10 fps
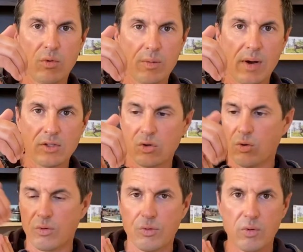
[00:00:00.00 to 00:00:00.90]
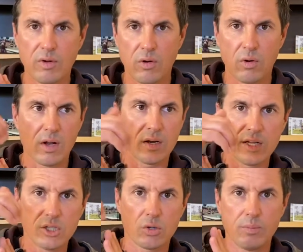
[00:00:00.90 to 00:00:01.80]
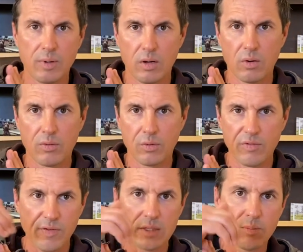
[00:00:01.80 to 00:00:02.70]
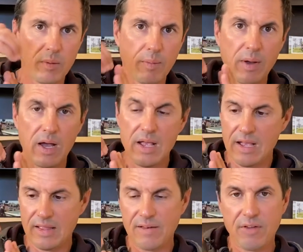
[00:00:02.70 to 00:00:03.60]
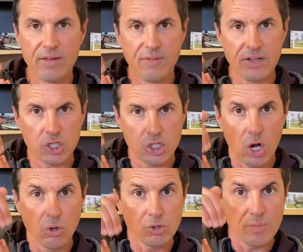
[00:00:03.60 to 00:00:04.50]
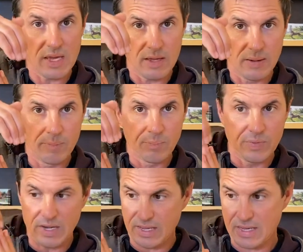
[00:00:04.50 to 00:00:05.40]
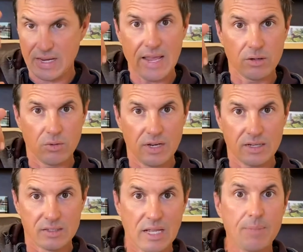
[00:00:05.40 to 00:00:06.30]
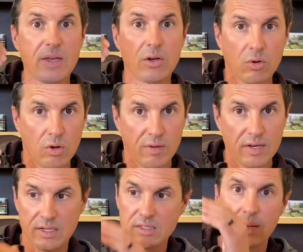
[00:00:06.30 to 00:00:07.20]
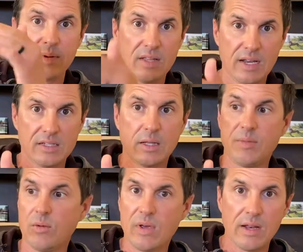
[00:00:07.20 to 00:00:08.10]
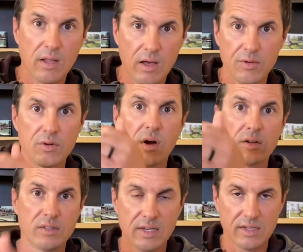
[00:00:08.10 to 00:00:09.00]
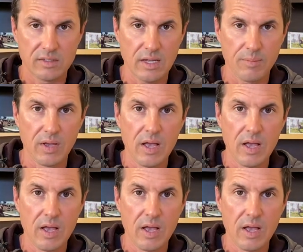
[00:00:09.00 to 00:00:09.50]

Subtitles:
it with a muzzle or through a, or on a leash or through a fence, blah, blah, blah. And if it shows me that it can handle the next step, it'll go to the next step and the next step. Then we have other dogs, the next step.